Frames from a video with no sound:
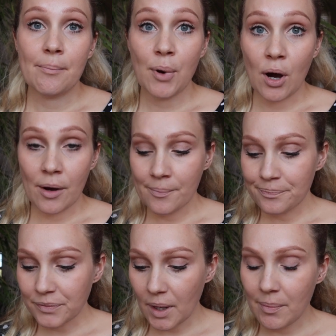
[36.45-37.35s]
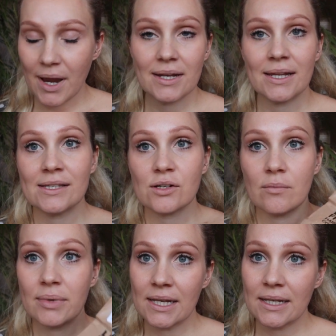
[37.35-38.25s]
balm, but it's
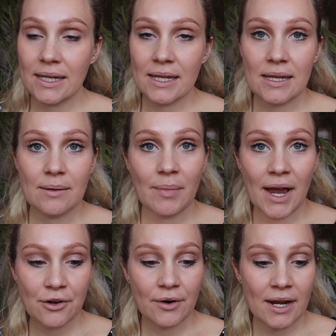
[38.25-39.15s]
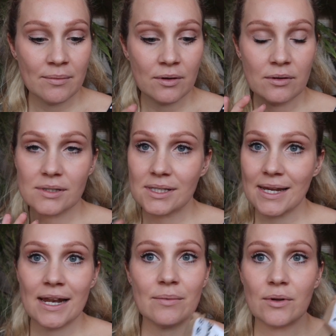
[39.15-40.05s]
completely biodegradable,
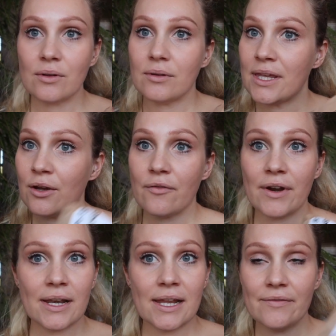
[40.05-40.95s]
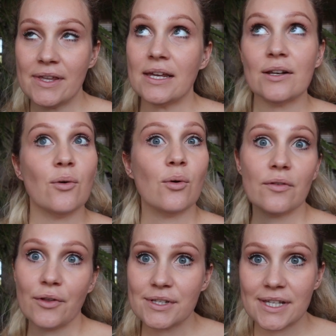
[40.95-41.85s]
sustainable, eco-friendly, vegan, all
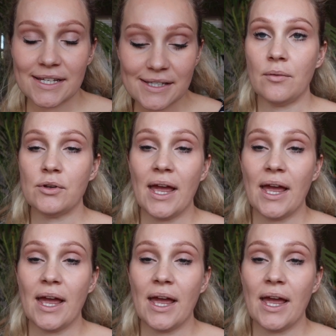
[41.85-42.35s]
of those things.